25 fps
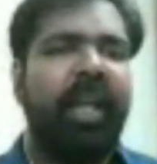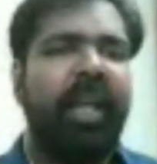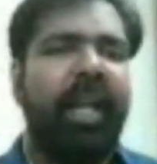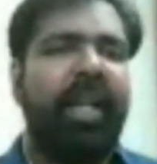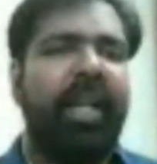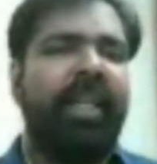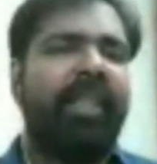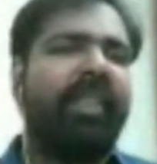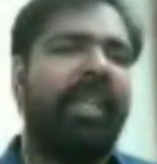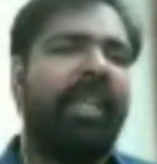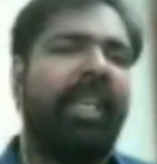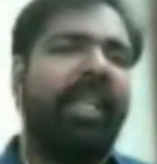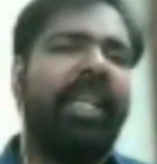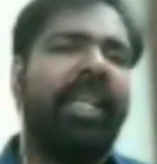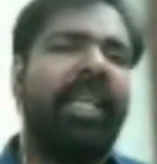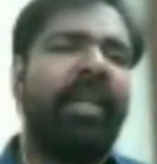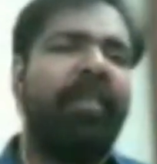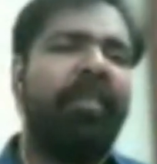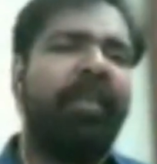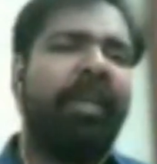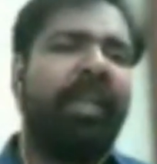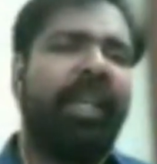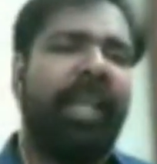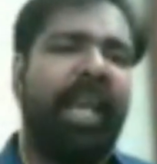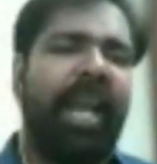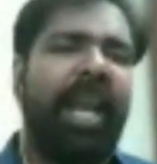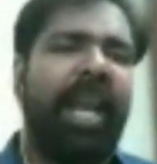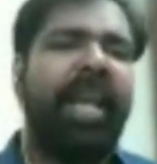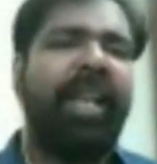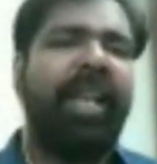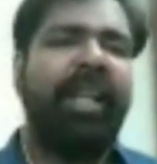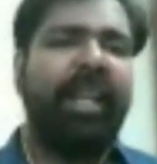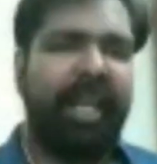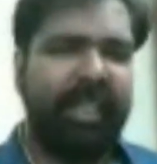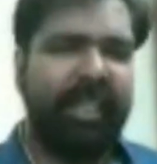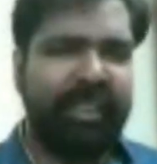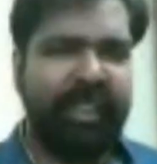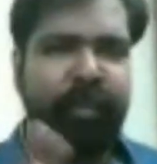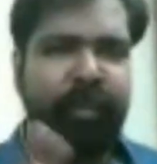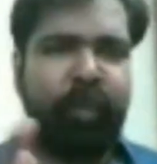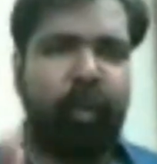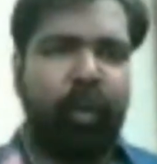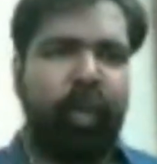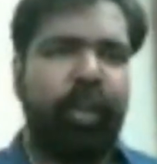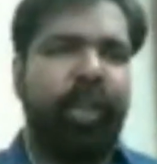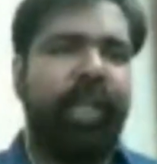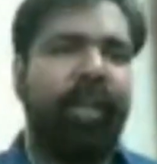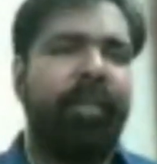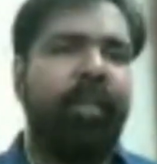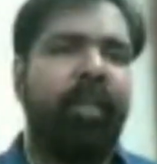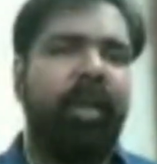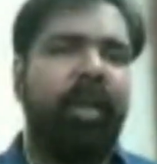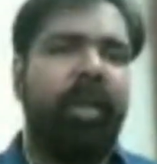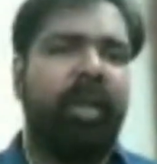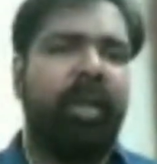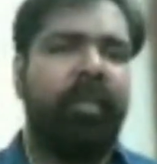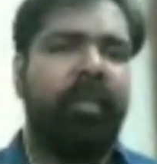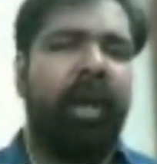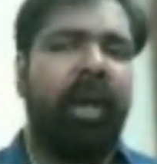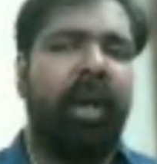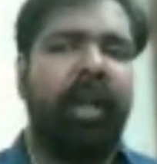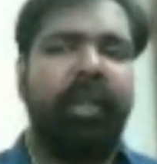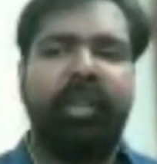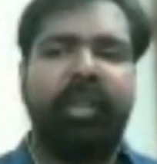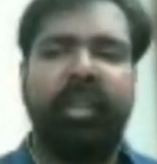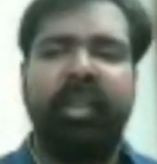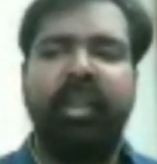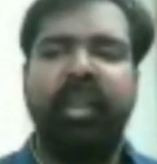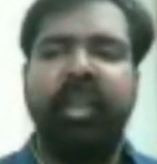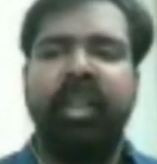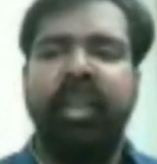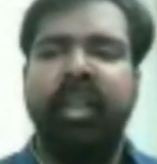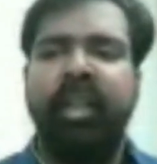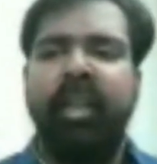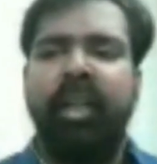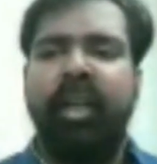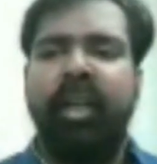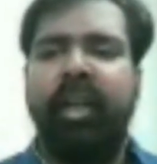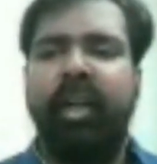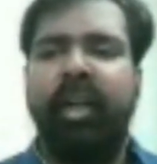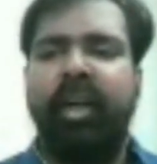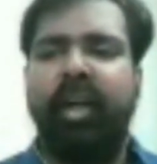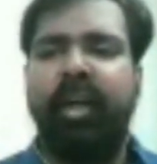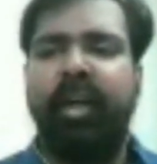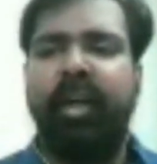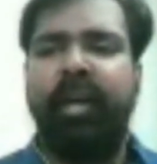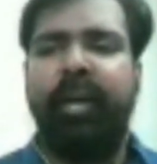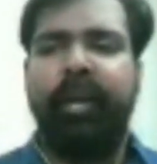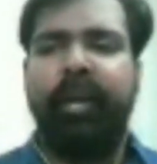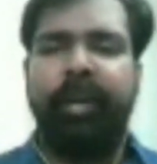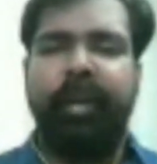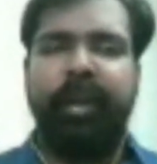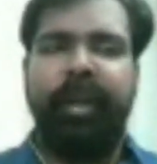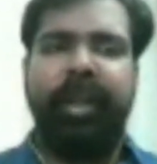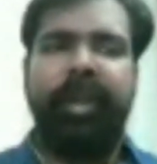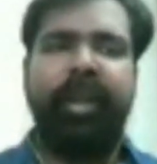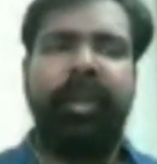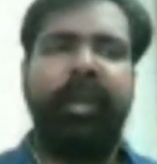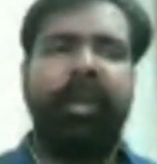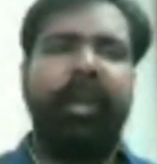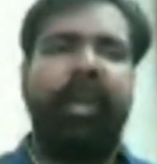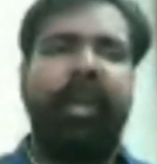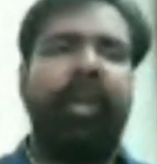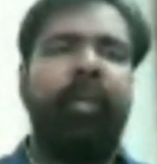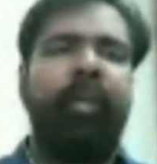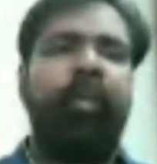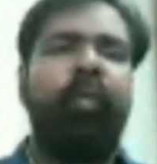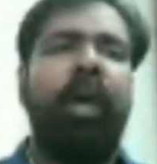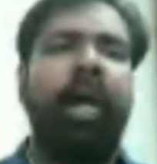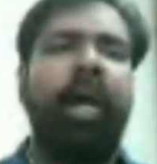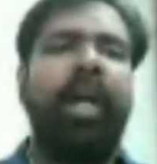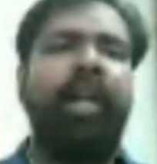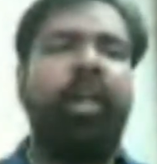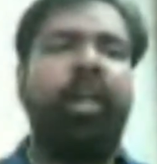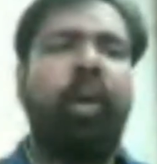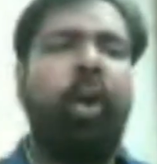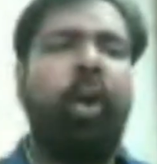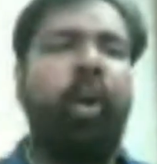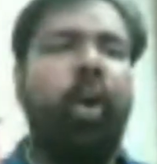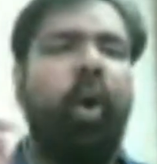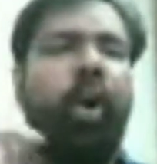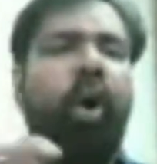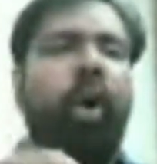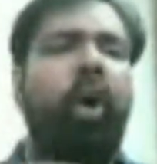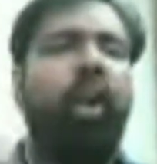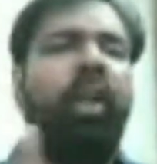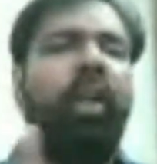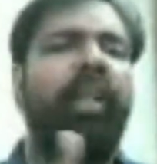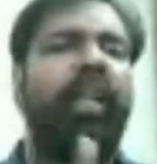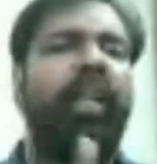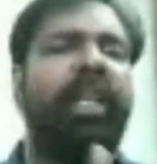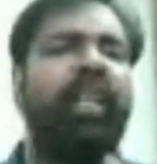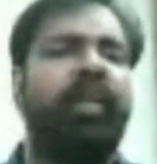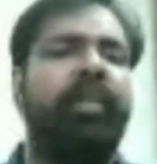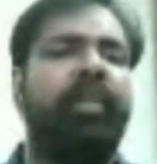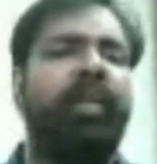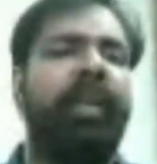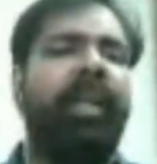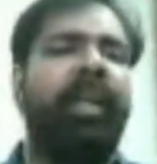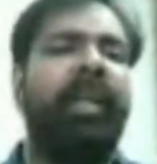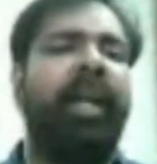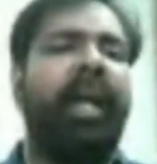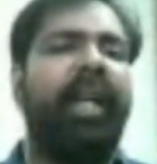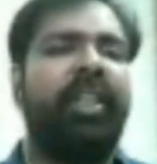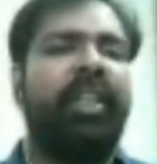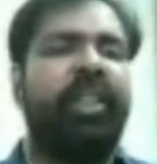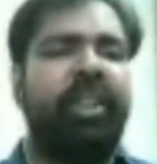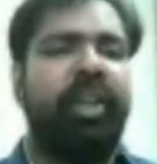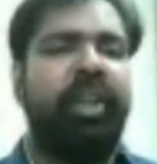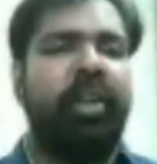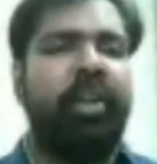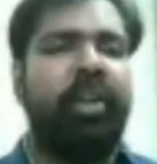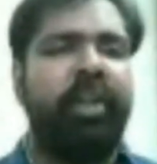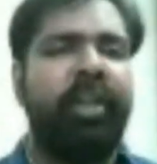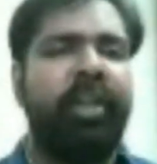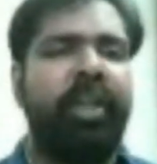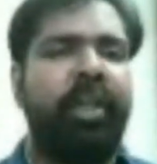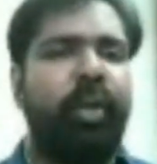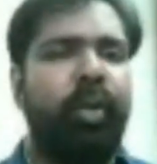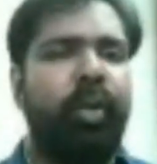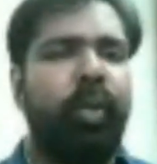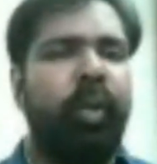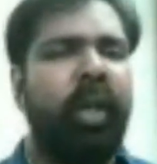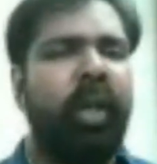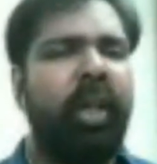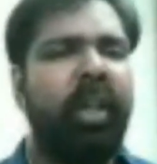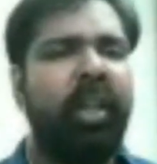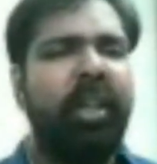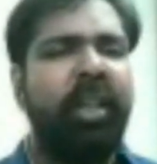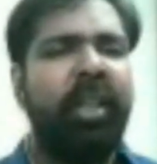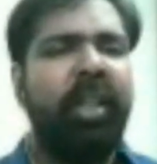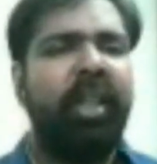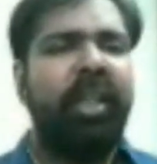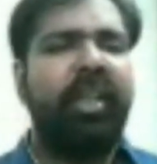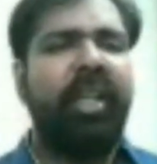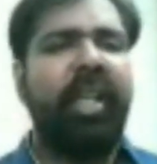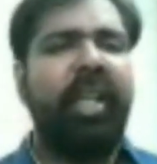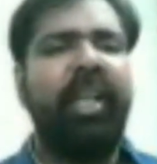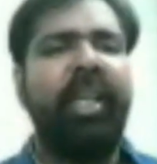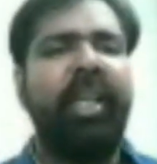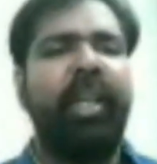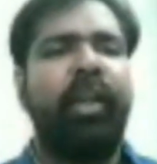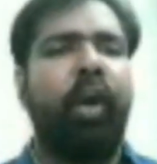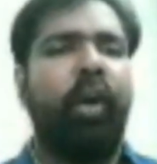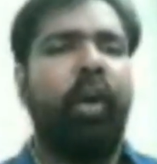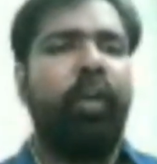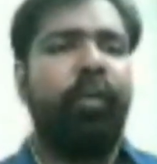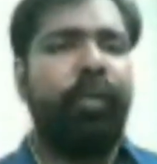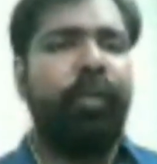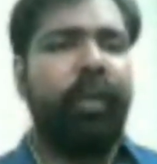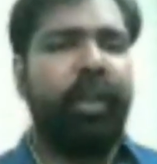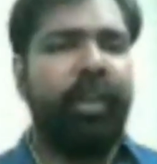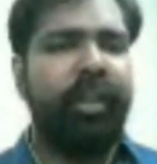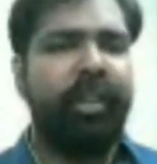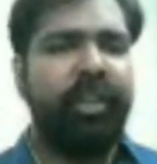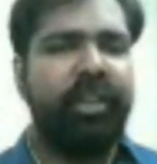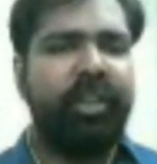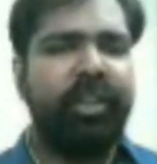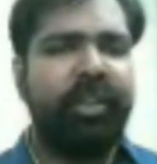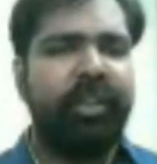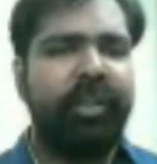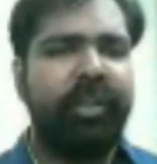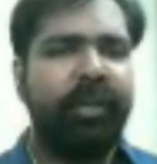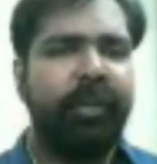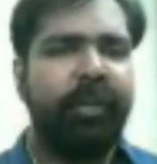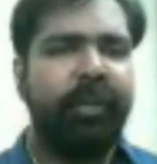And Salim can, as I've already remarked, uh, invite all these midnight children into a teleconference.